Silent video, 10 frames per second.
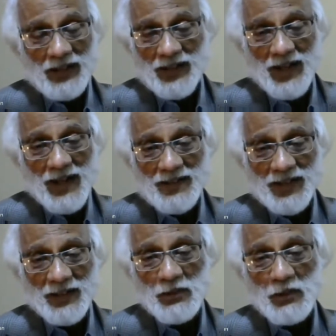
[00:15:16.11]
India has
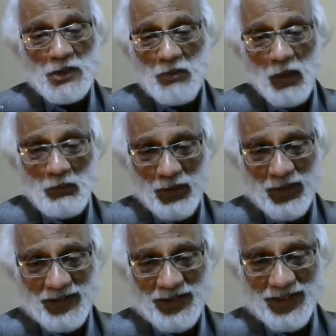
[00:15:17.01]
a huge
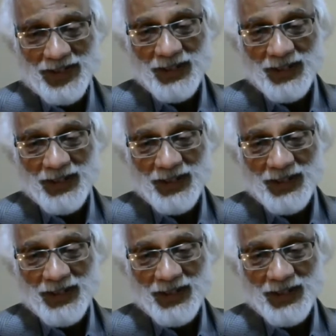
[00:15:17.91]
population,